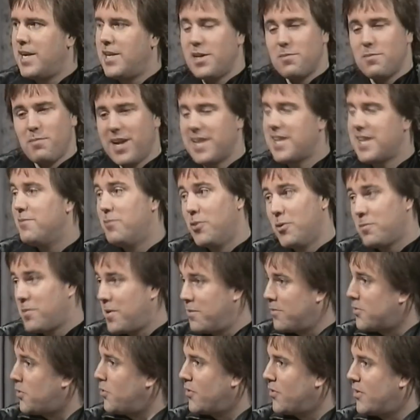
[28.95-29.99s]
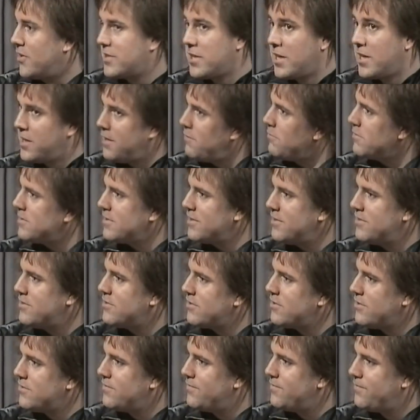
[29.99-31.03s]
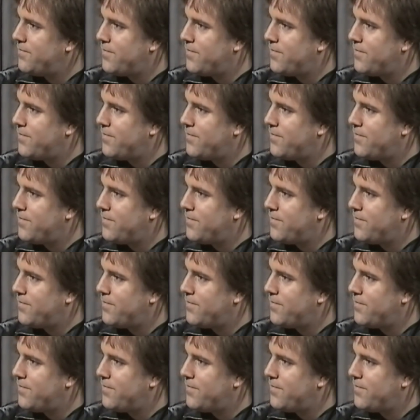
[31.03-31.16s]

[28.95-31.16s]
You might get more people going out saying, that was a good song.